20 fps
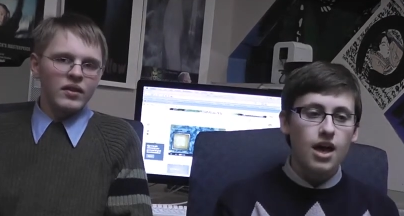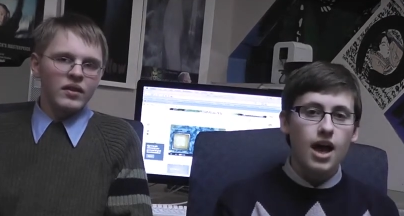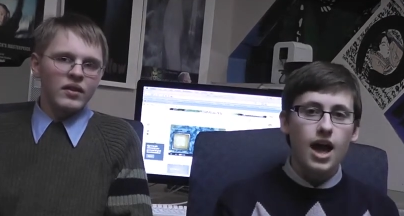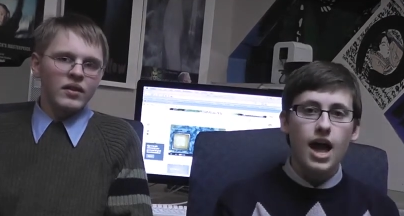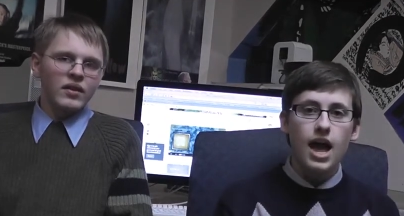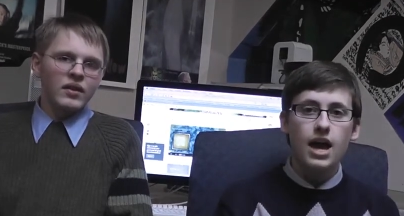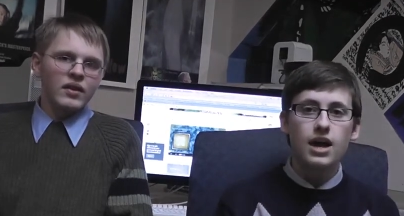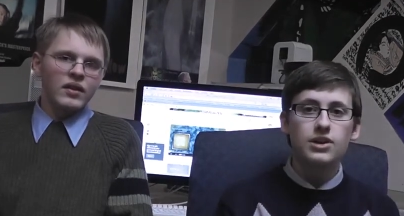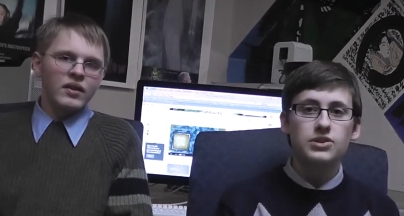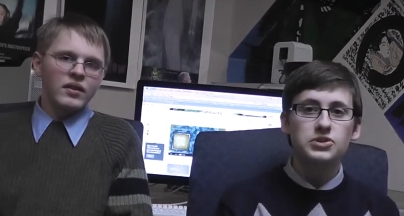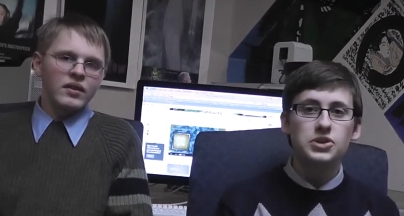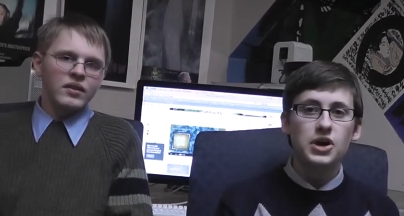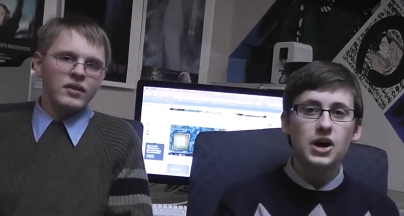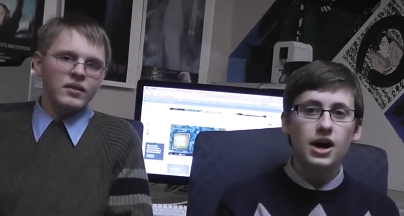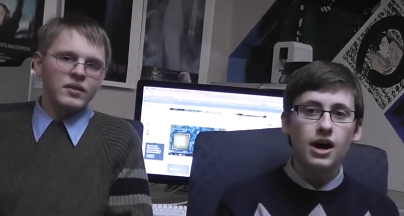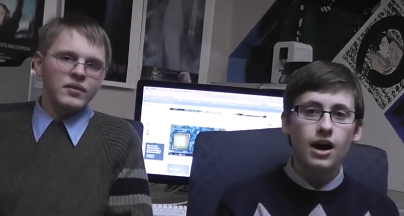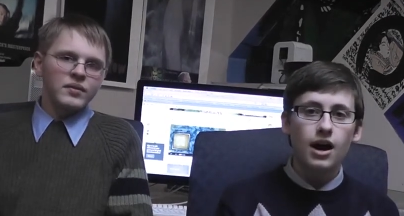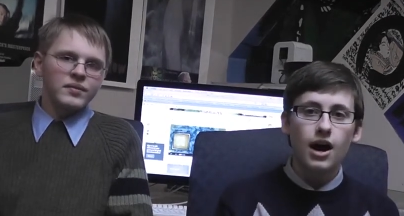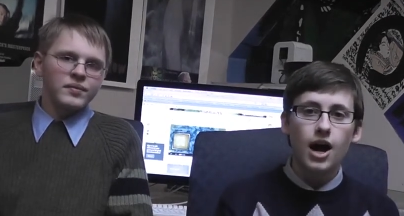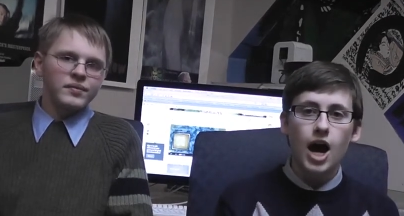Speaker 1: And
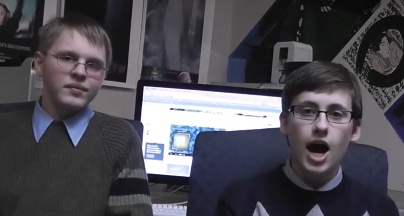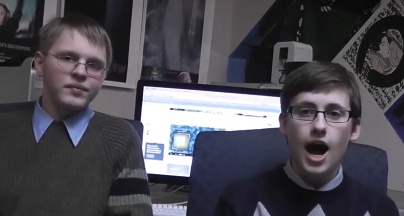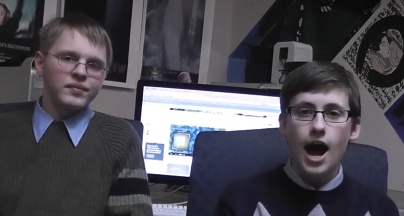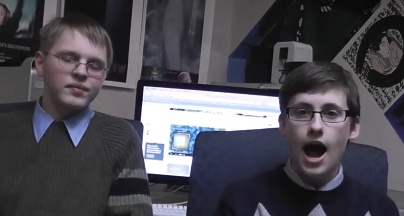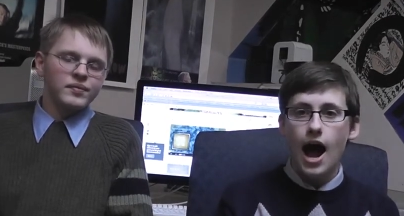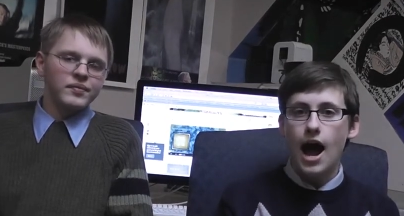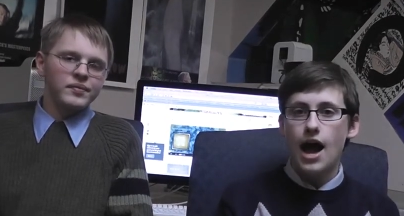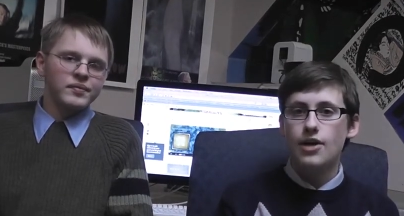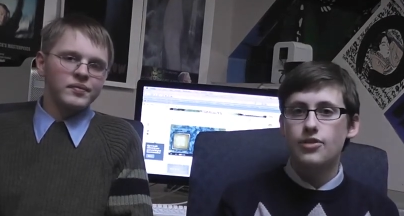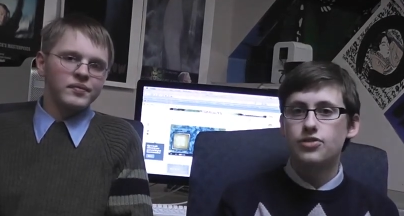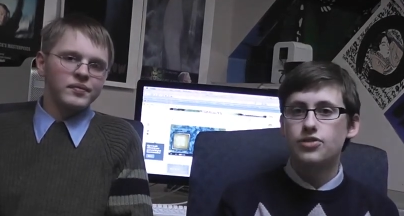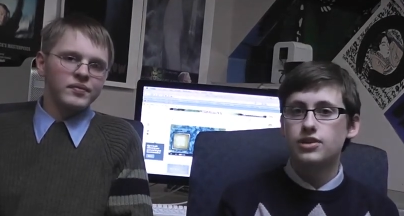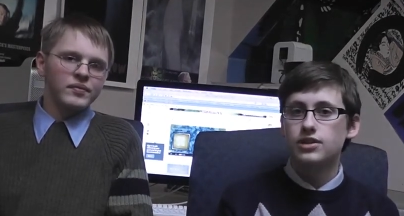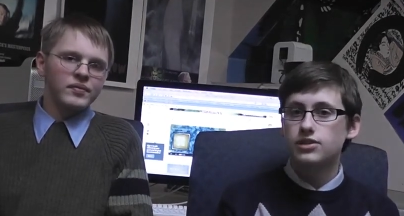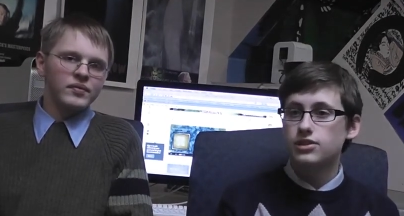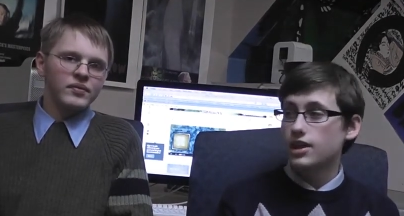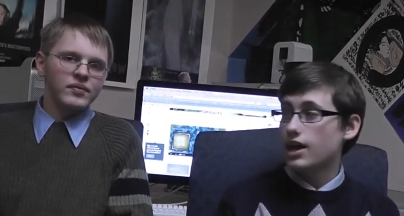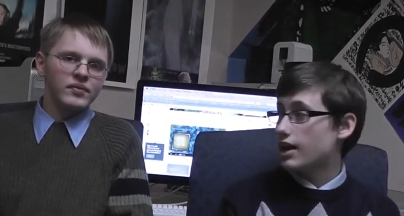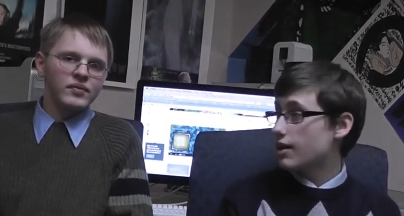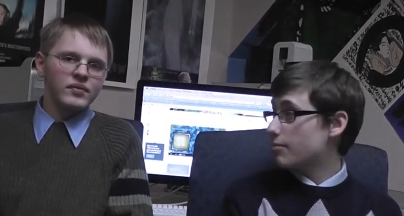uh, I
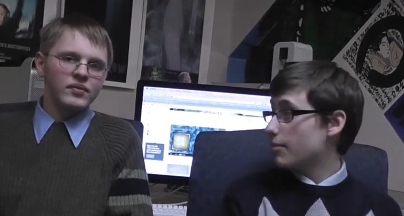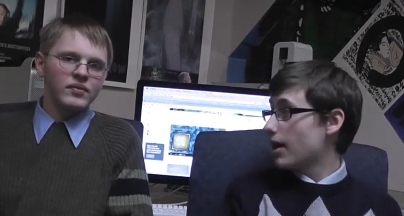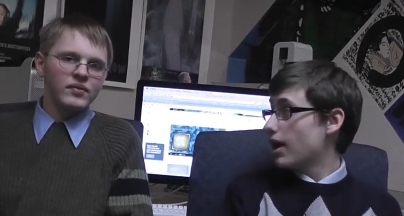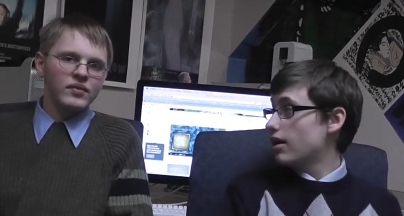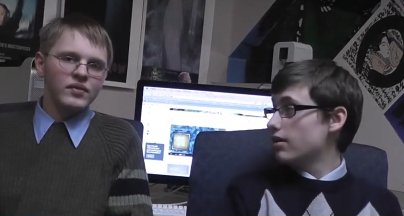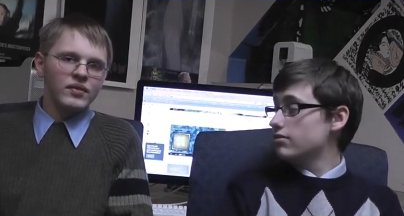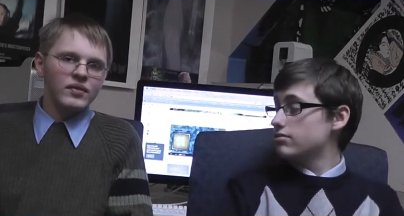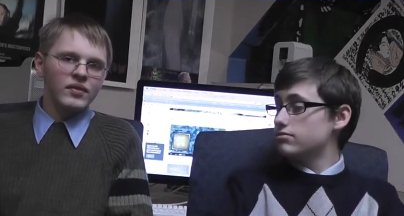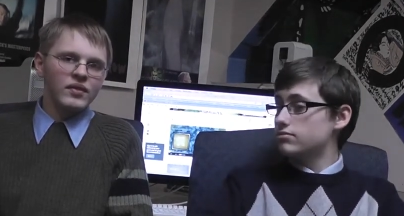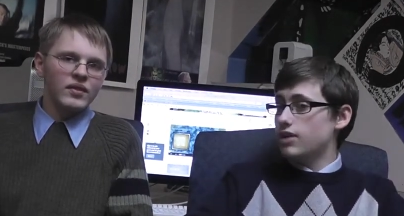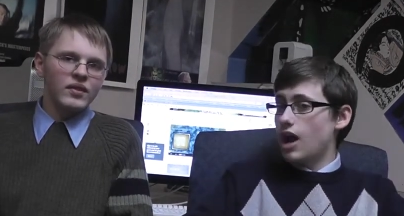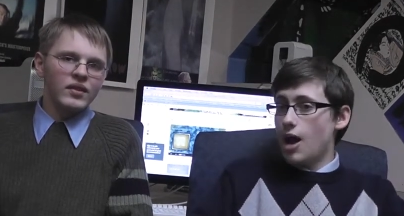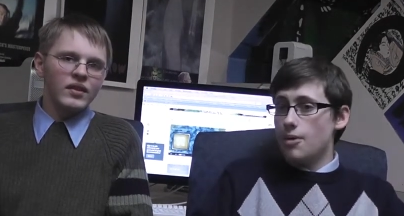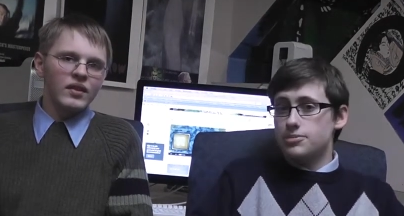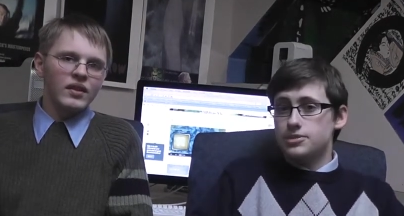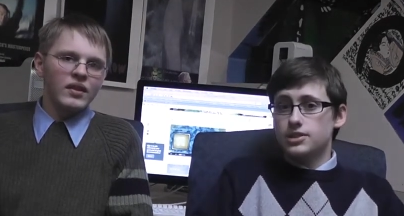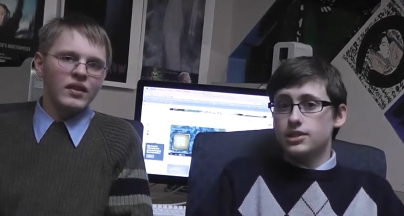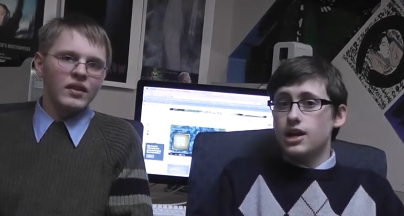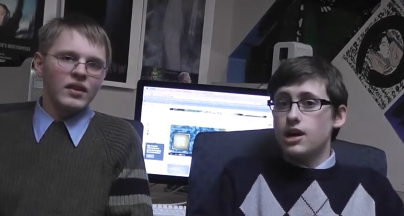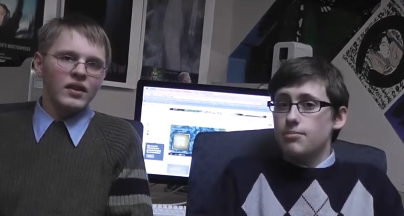think that about
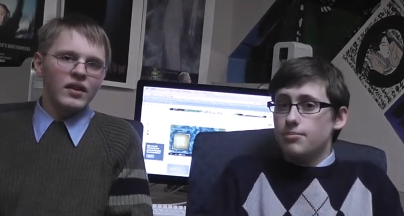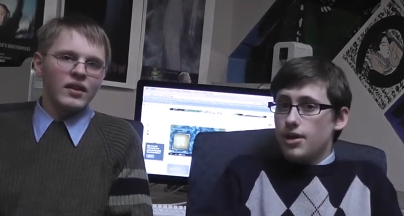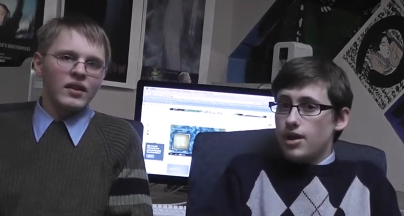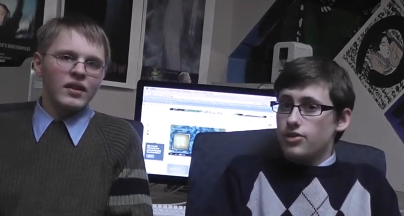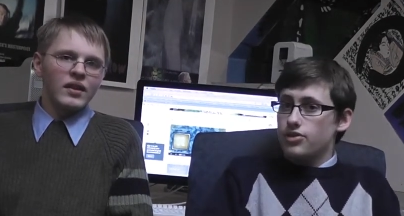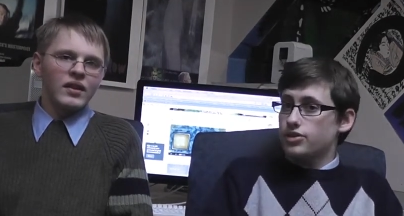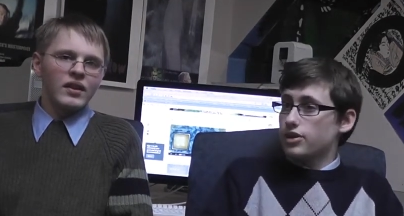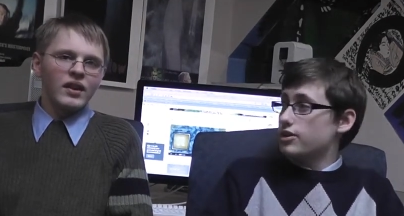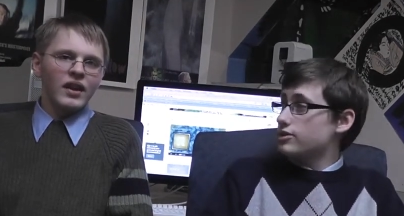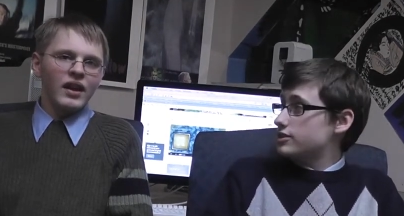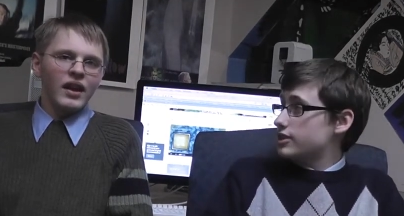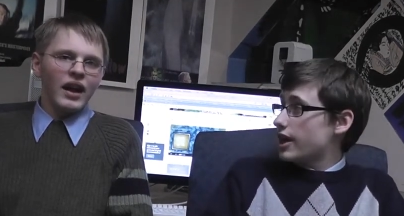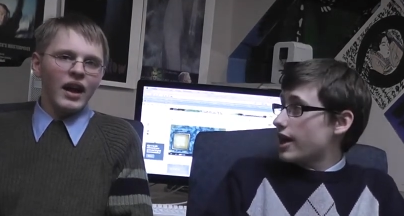wraps it up. Anything else yeah, to